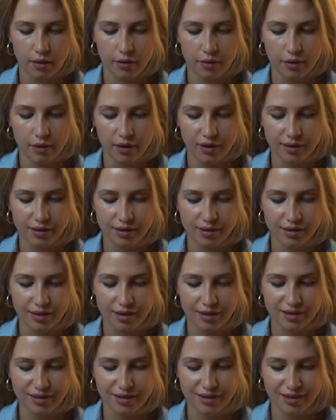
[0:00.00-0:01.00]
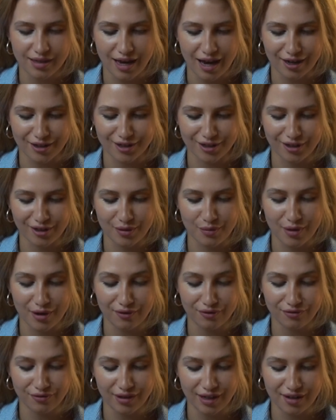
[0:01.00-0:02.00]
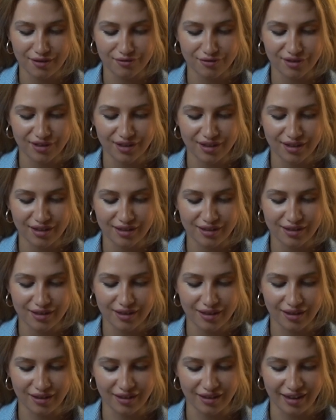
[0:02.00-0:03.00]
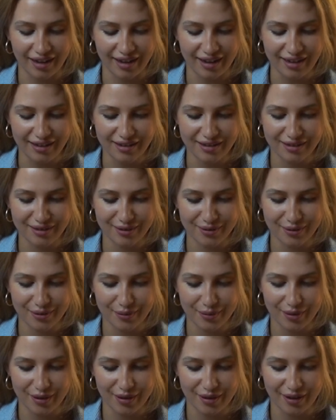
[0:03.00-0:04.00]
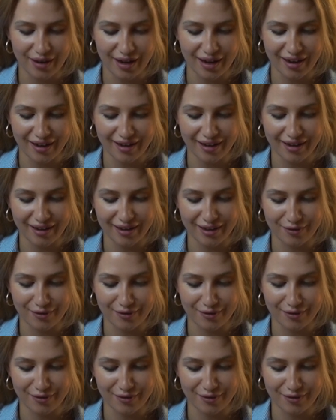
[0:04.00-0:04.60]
this is actually my favorite LUT. I